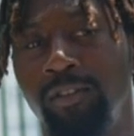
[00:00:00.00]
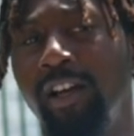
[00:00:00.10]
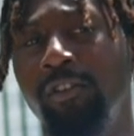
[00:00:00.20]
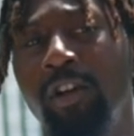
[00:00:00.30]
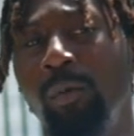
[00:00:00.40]
They
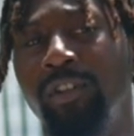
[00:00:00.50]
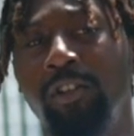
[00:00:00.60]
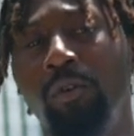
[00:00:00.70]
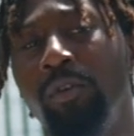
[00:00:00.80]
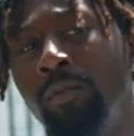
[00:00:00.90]
don't know what to
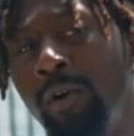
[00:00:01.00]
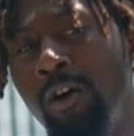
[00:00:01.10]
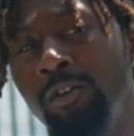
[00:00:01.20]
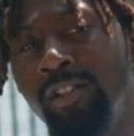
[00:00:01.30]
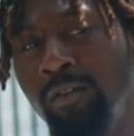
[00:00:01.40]
do when them
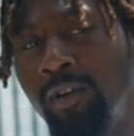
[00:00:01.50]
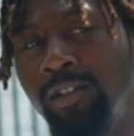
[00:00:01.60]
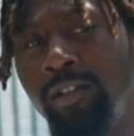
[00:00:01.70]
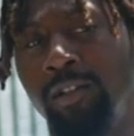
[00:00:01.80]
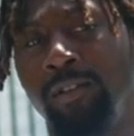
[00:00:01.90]
hoes ain't right
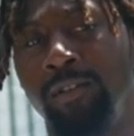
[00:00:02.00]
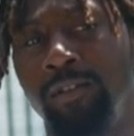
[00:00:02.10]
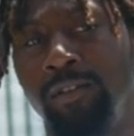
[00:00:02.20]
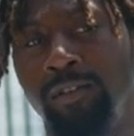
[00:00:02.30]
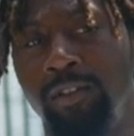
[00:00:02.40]
there.
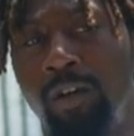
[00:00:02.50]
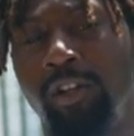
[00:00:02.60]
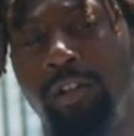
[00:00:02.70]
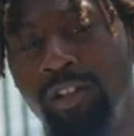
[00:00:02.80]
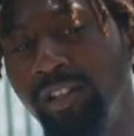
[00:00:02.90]
Or
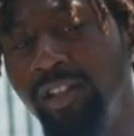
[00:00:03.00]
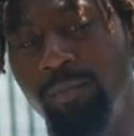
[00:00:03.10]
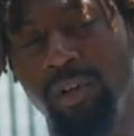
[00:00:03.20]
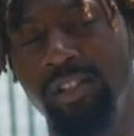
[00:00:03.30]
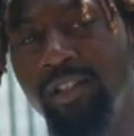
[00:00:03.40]
when
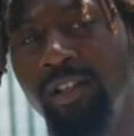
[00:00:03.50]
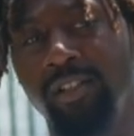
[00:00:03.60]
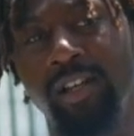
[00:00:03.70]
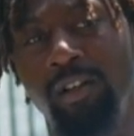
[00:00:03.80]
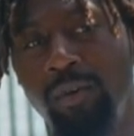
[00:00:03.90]
these bunch of
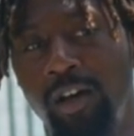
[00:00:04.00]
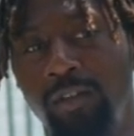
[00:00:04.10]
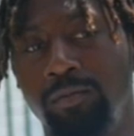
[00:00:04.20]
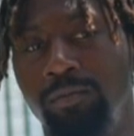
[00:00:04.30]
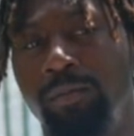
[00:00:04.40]
niggas ain't around
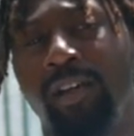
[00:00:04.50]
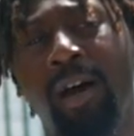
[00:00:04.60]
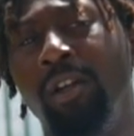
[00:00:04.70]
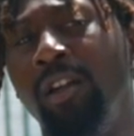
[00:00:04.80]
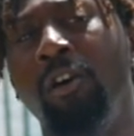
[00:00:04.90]
them. But
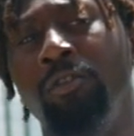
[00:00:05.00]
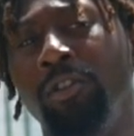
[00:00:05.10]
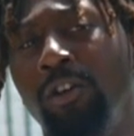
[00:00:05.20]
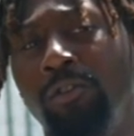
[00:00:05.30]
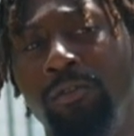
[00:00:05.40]
I'm a loner
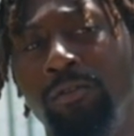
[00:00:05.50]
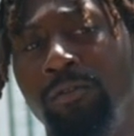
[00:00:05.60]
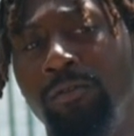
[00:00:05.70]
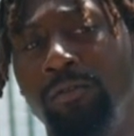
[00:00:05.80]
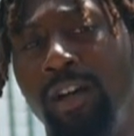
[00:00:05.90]

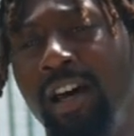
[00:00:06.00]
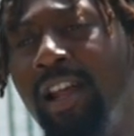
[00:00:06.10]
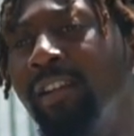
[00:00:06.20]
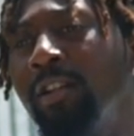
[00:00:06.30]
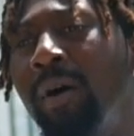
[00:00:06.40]
though. All I
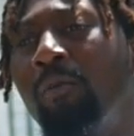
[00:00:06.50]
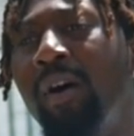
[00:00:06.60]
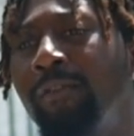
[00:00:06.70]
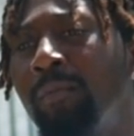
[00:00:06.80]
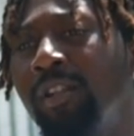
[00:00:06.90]
need is my
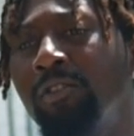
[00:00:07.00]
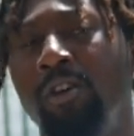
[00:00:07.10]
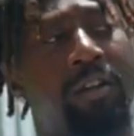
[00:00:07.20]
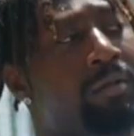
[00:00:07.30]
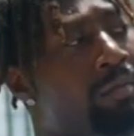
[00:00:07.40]
wife and my
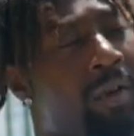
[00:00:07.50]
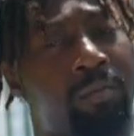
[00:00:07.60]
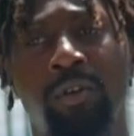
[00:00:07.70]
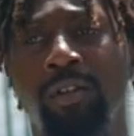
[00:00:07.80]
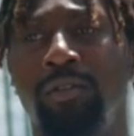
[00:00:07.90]
daughter, my
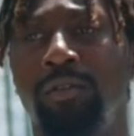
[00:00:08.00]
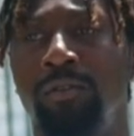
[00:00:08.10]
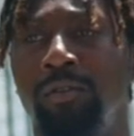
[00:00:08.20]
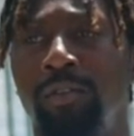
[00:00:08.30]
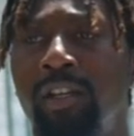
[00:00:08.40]
brother,
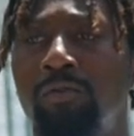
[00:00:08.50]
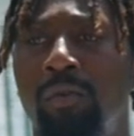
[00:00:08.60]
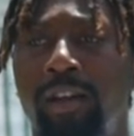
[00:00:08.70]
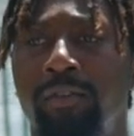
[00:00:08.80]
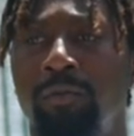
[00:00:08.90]
his
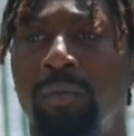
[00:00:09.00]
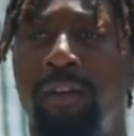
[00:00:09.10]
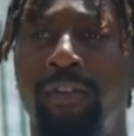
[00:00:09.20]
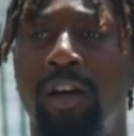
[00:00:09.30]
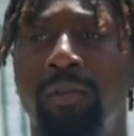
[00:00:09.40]
wife, my
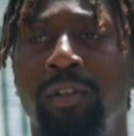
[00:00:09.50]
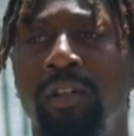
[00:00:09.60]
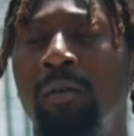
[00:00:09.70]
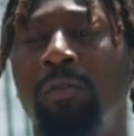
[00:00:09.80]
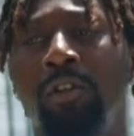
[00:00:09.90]
family,
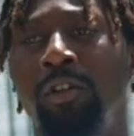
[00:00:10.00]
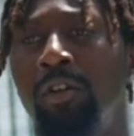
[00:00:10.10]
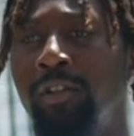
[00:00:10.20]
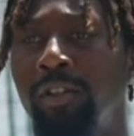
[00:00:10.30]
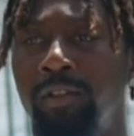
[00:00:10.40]
nigga. I'm good
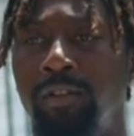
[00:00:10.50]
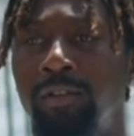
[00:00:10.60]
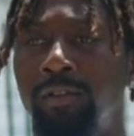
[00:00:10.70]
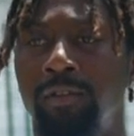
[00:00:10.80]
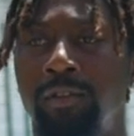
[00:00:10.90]
on this.
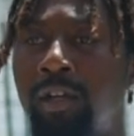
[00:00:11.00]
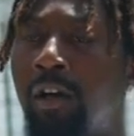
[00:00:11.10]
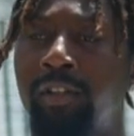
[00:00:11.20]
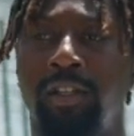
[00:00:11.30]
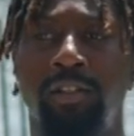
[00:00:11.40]
Yeah. I
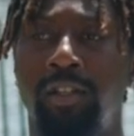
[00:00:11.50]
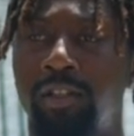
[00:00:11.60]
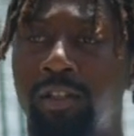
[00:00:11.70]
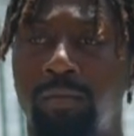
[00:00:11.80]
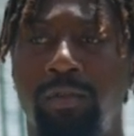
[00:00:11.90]
don't need
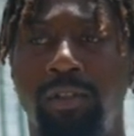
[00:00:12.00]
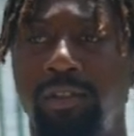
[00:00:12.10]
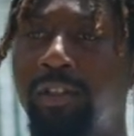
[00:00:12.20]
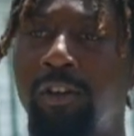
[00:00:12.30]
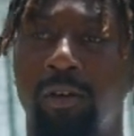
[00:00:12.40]
nothing else, bro.
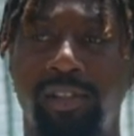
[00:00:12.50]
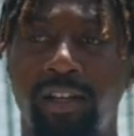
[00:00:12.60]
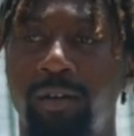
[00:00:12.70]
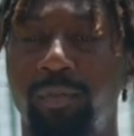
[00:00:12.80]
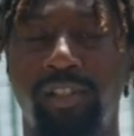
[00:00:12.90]
You know what I'm
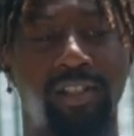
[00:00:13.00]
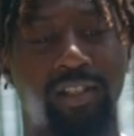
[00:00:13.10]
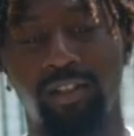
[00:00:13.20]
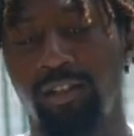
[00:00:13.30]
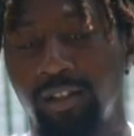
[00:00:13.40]
saying? But shit,